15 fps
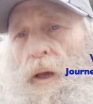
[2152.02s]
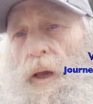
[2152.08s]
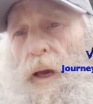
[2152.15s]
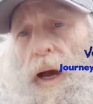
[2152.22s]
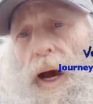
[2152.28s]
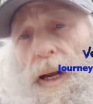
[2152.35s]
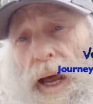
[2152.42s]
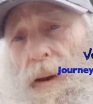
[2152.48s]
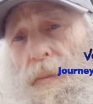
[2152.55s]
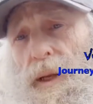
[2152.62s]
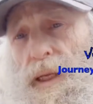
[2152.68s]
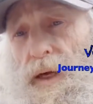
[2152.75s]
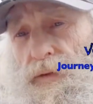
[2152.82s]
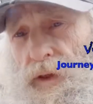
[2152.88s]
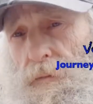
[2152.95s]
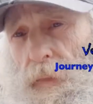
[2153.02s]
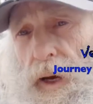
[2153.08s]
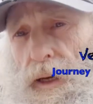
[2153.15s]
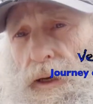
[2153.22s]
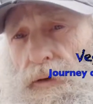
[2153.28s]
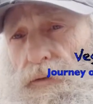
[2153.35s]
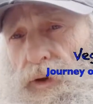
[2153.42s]
And I believe that my
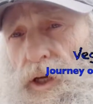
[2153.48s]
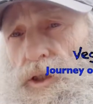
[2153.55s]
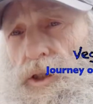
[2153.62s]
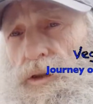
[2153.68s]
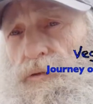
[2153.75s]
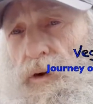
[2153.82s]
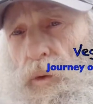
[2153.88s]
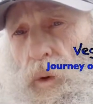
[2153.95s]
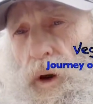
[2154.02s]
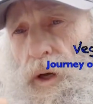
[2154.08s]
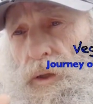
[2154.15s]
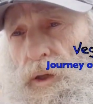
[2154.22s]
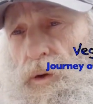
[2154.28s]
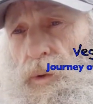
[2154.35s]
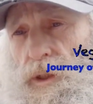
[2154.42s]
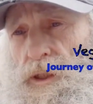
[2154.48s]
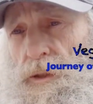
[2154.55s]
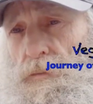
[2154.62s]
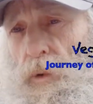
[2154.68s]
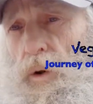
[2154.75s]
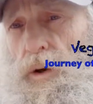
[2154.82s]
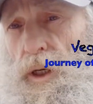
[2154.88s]
convictions for wanting to quit
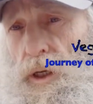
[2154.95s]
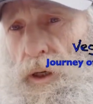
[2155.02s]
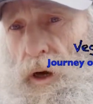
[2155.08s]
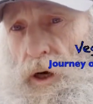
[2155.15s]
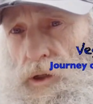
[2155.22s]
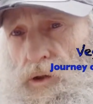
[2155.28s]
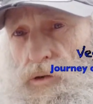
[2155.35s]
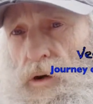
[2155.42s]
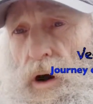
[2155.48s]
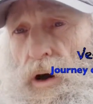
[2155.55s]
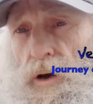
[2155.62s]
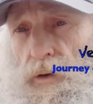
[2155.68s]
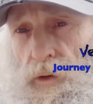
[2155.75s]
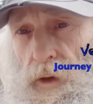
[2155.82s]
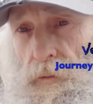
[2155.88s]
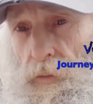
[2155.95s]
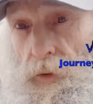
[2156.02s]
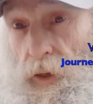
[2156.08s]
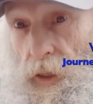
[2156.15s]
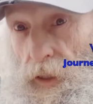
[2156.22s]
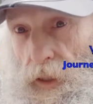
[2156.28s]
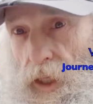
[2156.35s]
smoking are stronger than
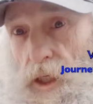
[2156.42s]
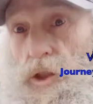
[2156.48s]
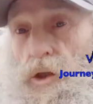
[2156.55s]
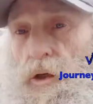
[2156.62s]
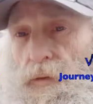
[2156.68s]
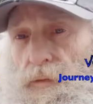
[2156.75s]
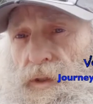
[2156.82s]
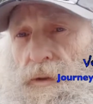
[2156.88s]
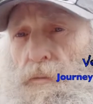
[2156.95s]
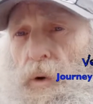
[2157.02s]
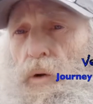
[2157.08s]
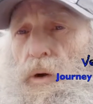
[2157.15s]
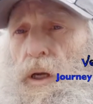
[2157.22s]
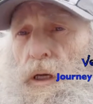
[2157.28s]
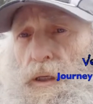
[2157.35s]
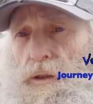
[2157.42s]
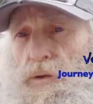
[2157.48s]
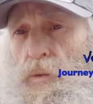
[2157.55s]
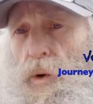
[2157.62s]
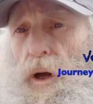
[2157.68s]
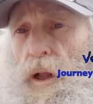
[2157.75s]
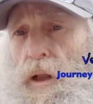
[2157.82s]
the addiction of smoking
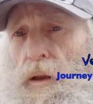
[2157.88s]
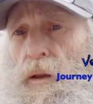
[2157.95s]
as well.